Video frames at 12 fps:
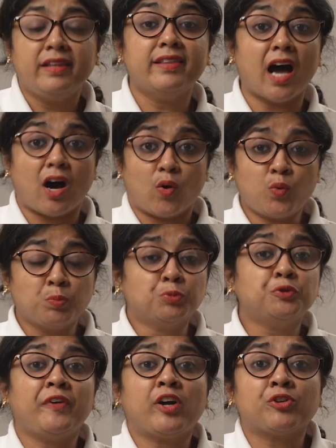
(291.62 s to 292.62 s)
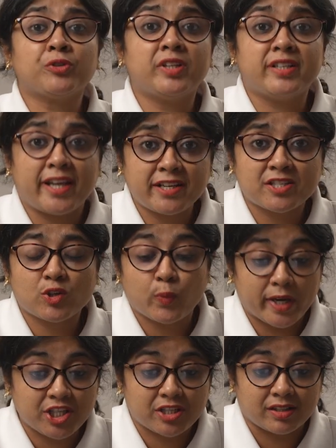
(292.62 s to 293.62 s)
Now, moving on to the next
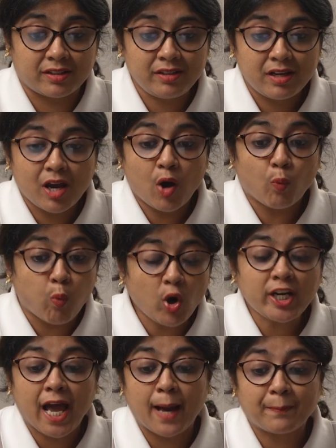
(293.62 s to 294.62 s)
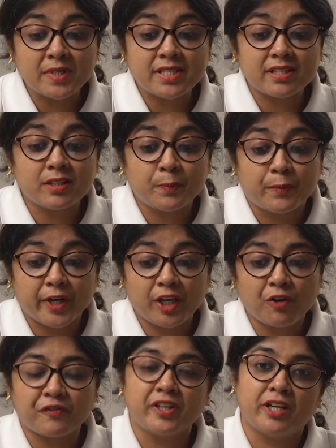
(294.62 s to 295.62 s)
question, what happens in the
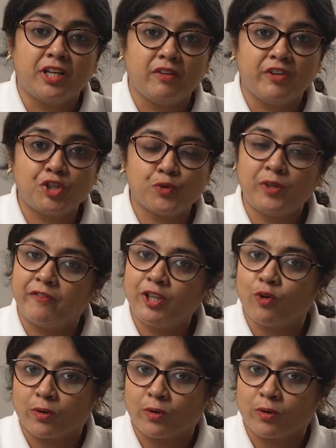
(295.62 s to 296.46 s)
brain of an individual with